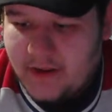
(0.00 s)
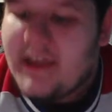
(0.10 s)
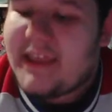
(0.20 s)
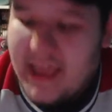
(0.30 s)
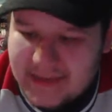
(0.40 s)

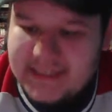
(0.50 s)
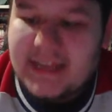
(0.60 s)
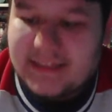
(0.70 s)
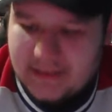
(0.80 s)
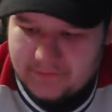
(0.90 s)
Yeah,
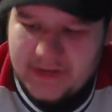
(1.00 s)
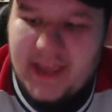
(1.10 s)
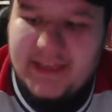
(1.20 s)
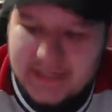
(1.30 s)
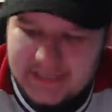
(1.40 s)
exactly, Clifford. Yeah,
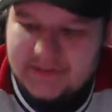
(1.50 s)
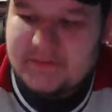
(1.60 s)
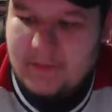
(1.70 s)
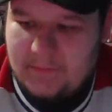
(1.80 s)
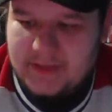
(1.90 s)
82 is
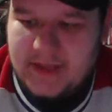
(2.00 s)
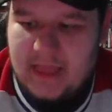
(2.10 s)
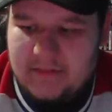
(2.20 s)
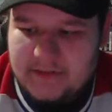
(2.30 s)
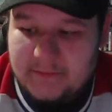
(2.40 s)
swept by the
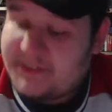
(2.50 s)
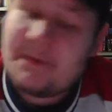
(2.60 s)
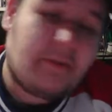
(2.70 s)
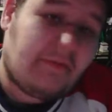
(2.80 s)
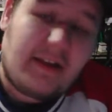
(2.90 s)
Islanders. But to
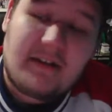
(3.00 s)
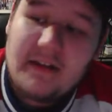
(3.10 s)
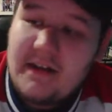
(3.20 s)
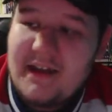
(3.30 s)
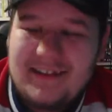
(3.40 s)
be fair,
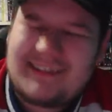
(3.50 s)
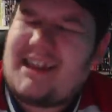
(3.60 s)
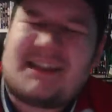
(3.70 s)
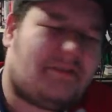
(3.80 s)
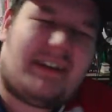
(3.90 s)
the
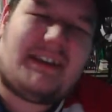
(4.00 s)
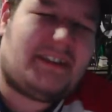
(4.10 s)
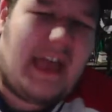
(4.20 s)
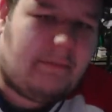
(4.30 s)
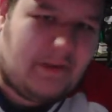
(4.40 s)
Canucks are kind of just
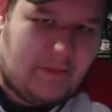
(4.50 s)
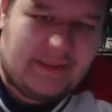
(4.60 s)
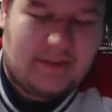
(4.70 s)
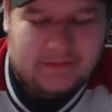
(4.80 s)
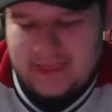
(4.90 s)
happy to be
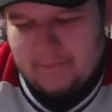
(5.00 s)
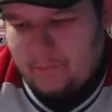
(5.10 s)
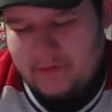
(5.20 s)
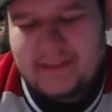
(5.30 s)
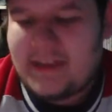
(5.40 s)
there at that
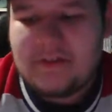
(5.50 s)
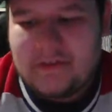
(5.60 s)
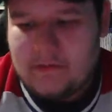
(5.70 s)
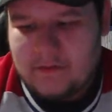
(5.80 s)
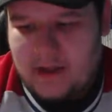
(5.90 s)
point. They knew
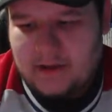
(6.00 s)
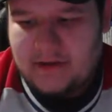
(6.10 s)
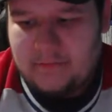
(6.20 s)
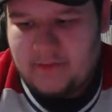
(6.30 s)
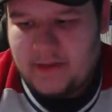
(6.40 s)
they were not going
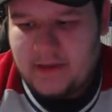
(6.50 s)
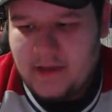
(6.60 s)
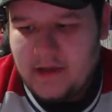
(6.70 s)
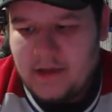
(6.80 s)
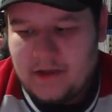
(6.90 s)
to be
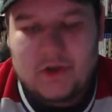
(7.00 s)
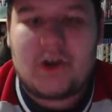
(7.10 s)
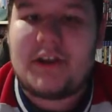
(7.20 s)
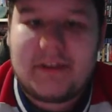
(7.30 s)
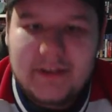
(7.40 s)

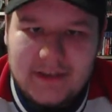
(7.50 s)
good.